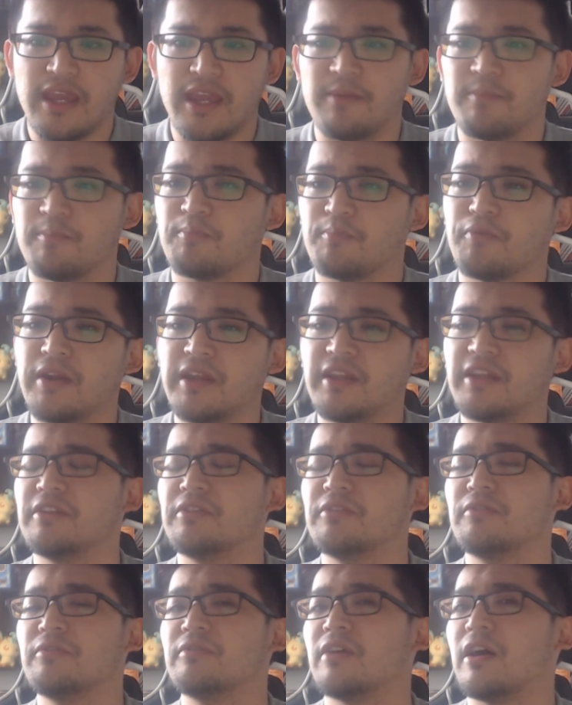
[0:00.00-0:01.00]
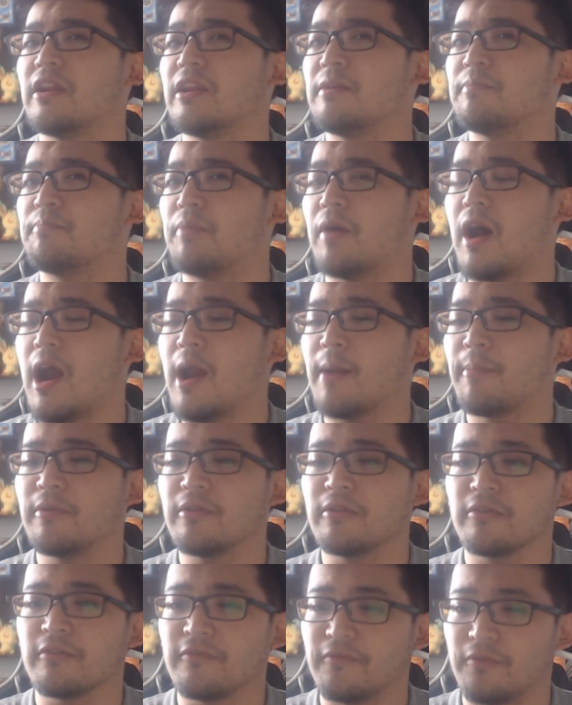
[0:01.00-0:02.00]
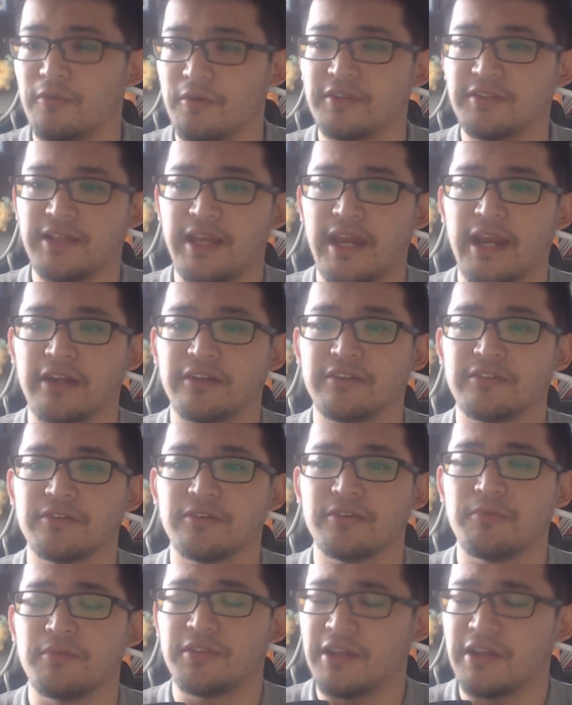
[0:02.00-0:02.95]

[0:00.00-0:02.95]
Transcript: and breaking news on a popular voice actor.